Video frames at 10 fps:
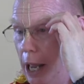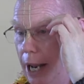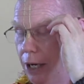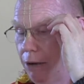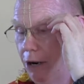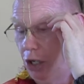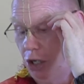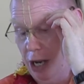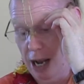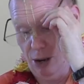And
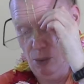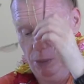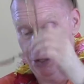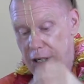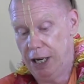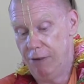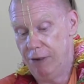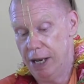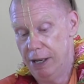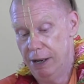Krishna was
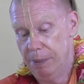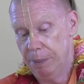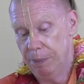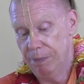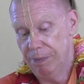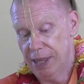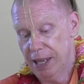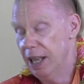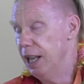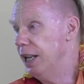given
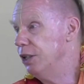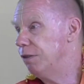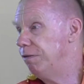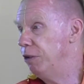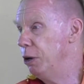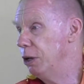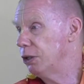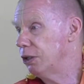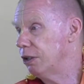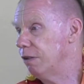his
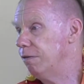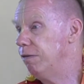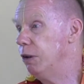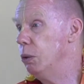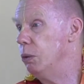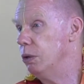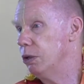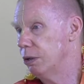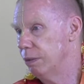first flute